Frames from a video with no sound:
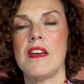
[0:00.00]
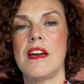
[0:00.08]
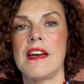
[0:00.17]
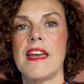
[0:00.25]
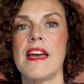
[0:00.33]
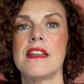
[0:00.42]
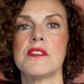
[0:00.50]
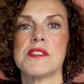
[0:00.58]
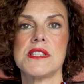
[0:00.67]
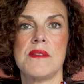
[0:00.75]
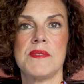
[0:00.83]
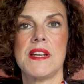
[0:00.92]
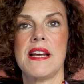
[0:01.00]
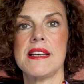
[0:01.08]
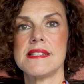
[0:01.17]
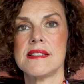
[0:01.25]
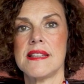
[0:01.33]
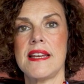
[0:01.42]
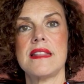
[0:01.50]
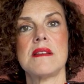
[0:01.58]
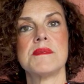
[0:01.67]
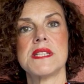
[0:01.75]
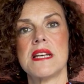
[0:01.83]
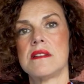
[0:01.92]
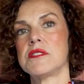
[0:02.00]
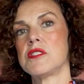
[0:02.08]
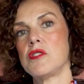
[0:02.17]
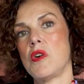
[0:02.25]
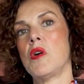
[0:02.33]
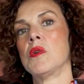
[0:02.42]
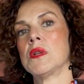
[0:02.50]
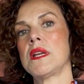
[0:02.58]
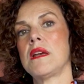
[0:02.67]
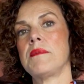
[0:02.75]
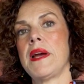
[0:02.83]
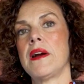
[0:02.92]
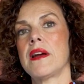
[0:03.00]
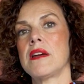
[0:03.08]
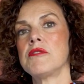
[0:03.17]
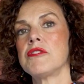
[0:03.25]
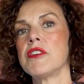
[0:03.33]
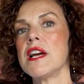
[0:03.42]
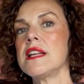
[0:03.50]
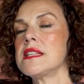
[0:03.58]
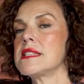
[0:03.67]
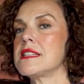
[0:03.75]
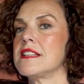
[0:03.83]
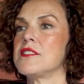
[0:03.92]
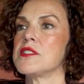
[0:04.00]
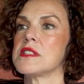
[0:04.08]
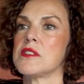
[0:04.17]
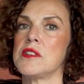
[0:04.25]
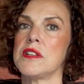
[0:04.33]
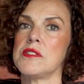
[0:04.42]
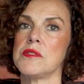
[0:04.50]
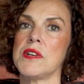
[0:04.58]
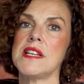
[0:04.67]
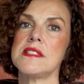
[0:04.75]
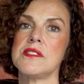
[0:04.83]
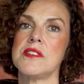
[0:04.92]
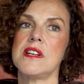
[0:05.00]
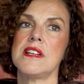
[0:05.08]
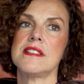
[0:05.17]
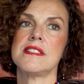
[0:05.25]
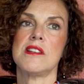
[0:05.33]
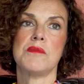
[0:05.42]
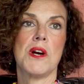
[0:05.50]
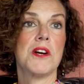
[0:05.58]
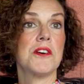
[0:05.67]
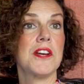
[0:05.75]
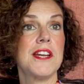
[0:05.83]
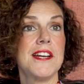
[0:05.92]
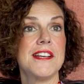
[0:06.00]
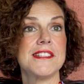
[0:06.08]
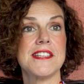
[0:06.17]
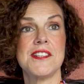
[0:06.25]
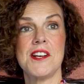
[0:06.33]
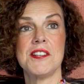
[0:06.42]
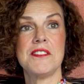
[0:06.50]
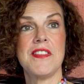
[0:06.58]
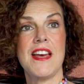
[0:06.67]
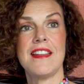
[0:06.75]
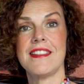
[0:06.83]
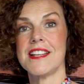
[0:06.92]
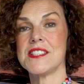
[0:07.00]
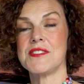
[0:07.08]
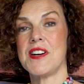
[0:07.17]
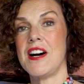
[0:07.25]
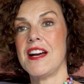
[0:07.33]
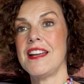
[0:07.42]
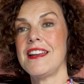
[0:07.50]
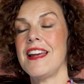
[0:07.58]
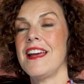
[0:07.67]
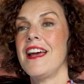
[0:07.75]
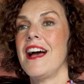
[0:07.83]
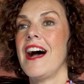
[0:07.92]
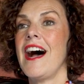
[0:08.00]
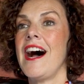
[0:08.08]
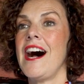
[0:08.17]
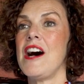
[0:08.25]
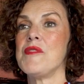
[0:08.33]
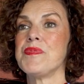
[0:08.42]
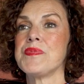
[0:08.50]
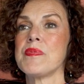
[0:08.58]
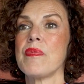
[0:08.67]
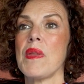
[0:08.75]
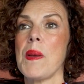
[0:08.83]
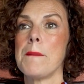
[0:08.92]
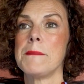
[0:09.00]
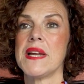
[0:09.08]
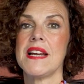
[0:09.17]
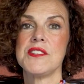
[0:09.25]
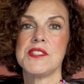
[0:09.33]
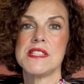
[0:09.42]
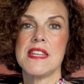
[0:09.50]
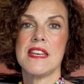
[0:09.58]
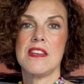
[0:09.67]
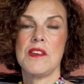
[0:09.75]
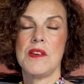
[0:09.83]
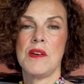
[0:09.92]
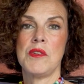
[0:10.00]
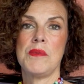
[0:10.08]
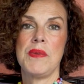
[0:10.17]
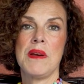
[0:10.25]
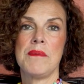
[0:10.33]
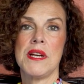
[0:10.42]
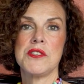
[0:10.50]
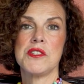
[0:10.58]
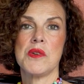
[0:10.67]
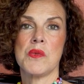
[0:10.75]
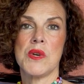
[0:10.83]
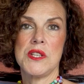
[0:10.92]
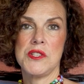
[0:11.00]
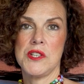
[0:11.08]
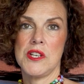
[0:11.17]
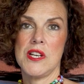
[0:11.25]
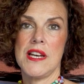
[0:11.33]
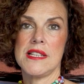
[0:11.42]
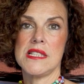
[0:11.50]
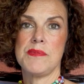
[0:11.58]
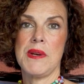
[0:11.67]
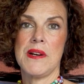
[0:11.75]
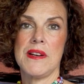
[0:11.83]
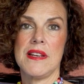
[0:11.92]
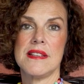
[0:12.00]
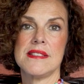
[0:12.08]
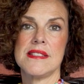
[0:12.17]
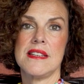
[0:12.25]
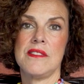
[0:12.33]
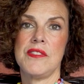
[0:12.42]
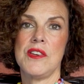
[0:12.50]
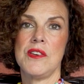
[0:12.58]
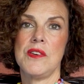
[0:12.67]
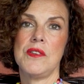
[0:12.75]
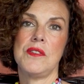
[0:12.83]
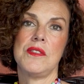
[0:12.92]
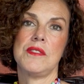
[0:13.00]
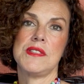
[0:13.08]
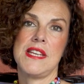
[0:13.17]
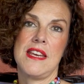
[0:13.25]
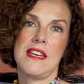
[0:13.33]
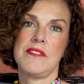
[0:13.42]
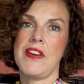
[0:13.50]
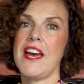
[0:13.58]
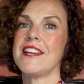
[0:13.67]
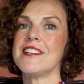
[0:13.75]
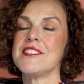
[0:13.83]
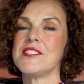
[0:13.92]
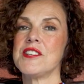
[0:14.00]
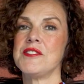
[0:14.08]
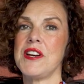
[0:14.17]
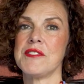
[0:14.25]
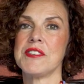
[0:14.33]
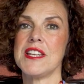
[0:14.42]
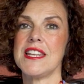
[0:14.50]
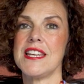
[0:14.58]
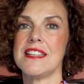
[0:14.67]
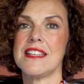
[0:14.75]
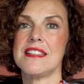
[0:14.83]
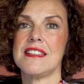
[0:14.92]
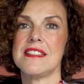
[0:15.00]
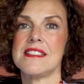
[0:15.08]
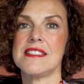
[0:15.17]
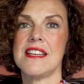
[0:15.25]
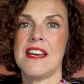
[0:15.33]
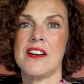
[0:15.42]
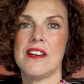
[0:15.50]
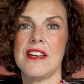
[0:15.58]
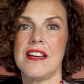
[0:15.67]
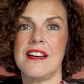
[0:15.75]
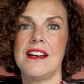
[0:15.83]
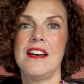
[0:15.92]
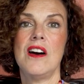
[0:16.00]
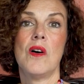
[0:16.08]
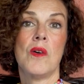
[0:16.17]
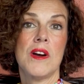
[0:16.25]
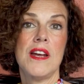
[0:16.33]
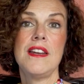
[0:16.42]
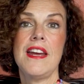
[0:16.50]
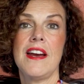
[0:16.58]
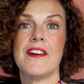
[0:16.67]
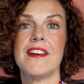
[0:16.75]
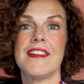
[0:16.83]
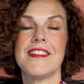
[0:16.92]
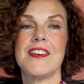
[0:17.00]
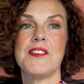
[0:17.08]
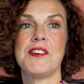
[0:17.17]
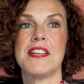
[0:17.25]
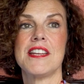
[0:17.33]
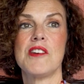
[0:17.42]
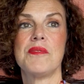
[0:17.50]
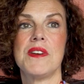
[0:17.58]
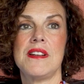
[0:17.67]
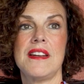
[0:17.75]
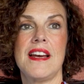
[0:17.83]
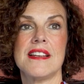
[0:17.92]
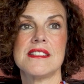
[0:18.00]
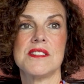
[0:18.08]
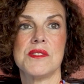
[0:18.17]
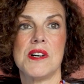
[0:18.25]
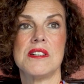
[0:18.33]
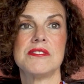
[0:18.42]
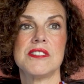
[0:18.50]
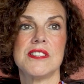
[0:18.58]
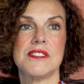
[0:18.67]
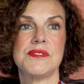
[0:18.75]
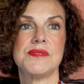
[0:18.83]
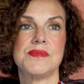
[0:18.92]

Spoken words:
Again, there's some that isolate themselves to only American friends and just going to restaurants and margaritas and all of that. That's fine. But I just think it would be a much richer experience if you take advantage of everything that this area or any area that you end up in has to offer.